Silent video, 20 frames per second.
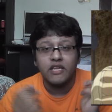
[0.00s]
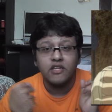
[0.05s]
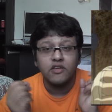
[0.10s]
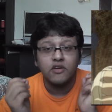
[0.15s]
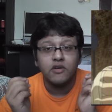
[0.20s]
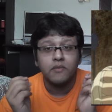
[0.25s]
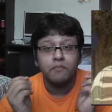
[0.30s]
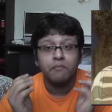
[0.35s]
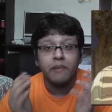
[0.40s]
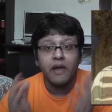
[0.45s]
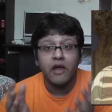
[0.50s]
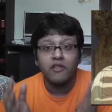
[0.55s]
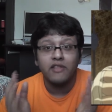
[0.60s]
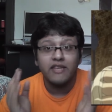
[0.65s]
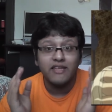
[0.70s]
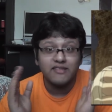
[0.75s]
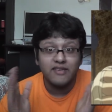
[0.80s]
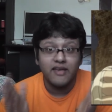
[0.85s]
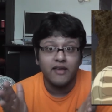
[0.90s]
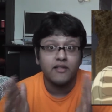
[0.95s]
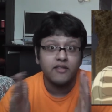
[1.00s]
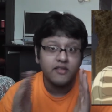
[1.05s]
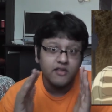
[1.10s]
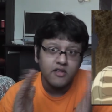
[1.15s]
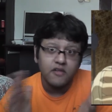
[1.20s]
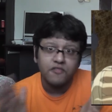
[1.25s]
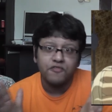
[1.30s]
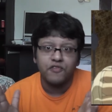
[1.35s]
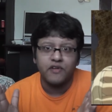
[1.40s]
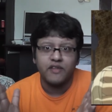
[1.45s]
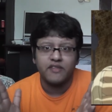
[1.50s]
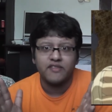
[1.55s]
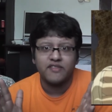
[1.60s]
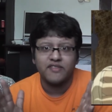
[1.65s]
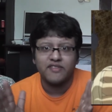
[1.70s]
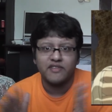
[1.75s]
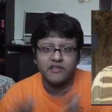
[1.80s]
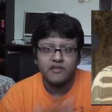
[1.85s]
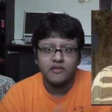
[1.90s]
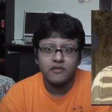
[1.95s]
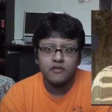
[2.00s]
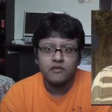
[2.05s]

and you could barely tell the difference.